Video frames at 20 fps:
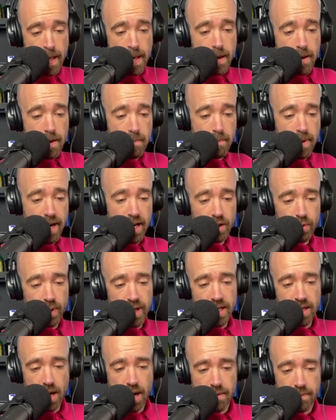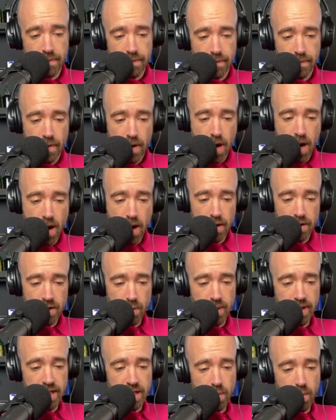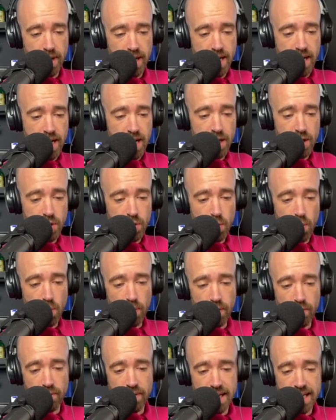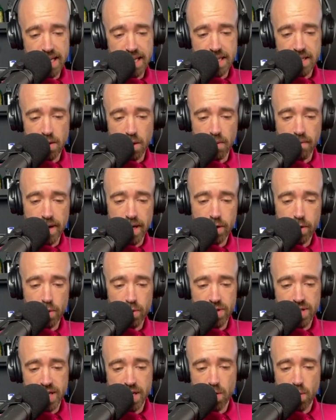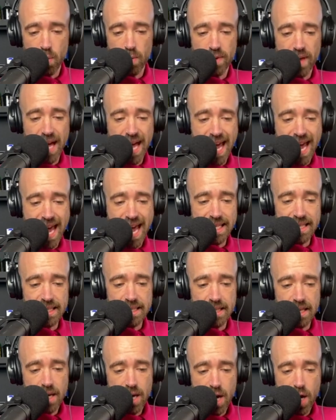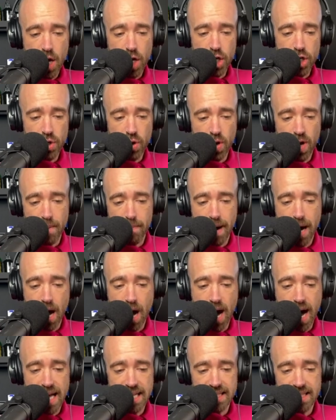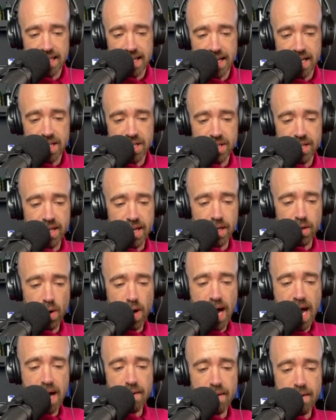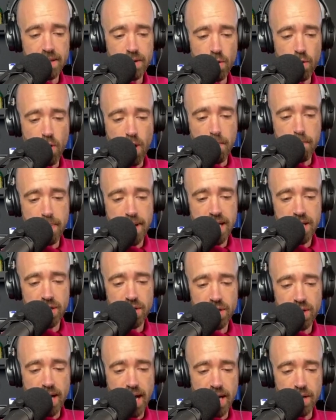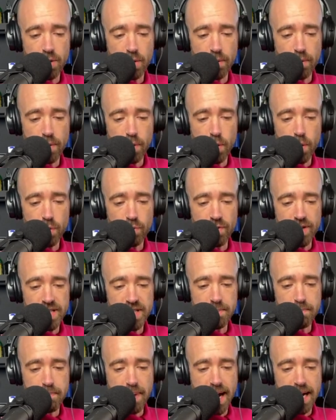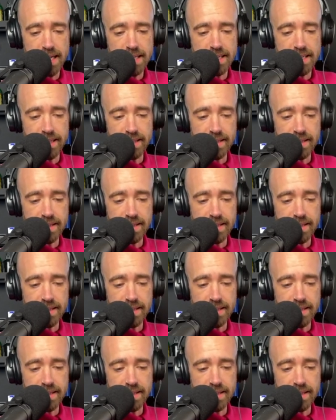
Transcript: May 29th, 2020 saw the release of their new single, The End, a song about isolation and not having your opinion and your views respected.